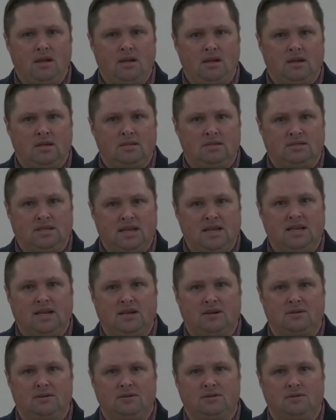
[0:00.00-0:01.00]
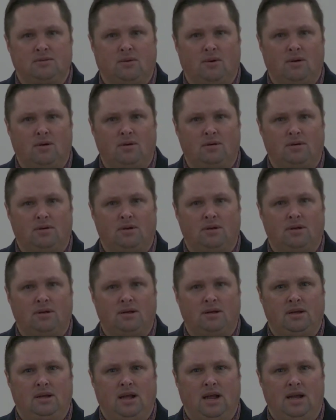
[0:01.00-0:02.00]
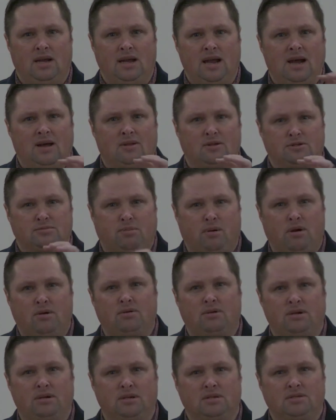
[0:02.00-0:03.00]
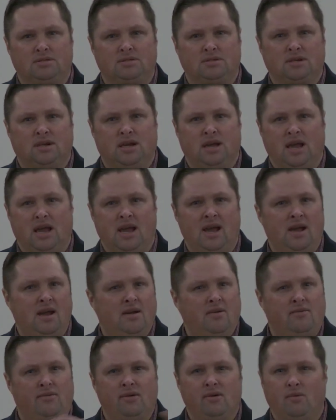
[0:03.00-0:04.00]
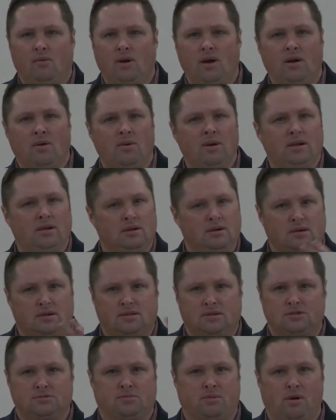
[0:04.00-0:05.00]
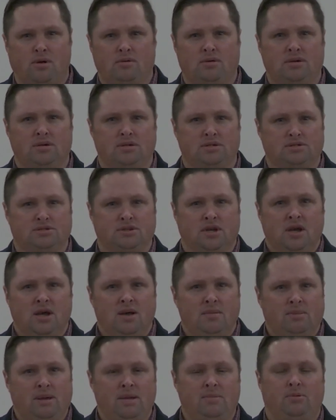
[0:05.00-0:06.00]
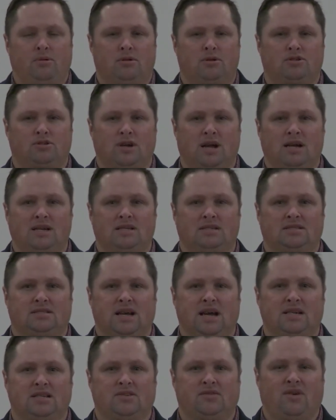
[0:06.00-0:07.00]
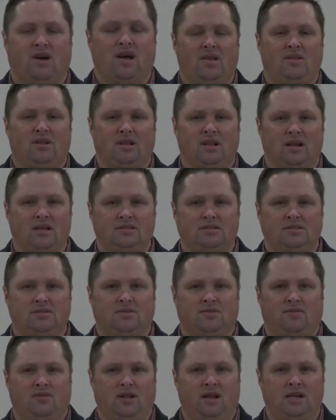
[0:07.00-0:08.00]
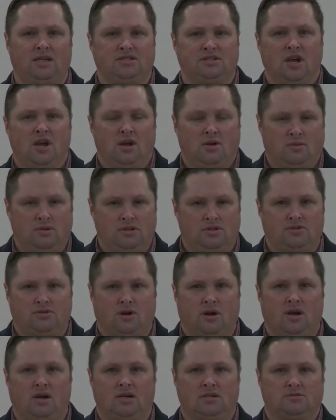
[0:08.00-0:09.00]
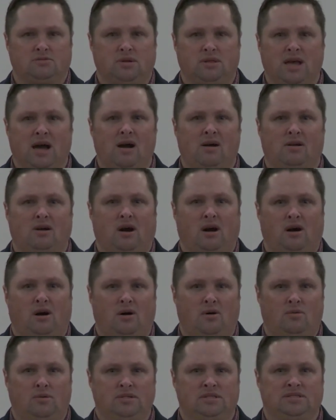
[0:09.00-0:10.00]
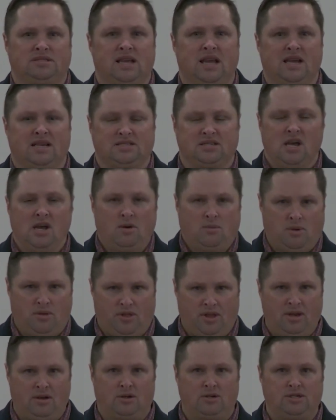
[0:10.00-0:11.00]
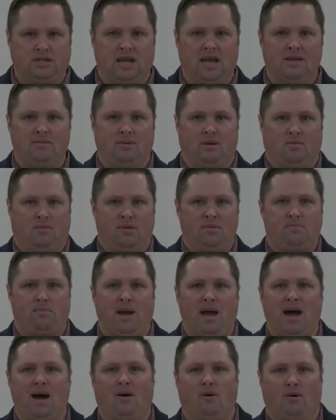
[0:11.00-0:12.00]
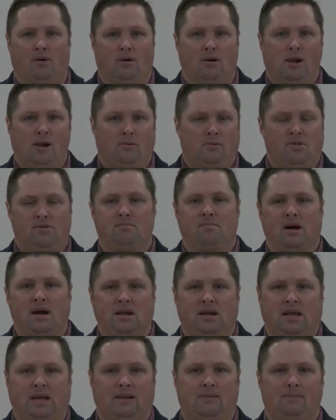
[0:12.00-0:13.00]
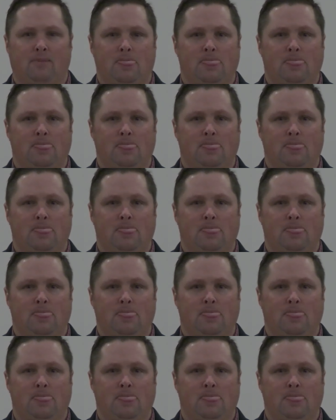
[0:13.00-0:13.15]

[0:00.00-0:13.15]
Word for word: Sin entered into the world, and now there's brokenness. Everywhere we look, there's brokenness. People are trying to satisfy lust of the flesh with drugs, with alcohol, with sex, with entertainment, with power, with money.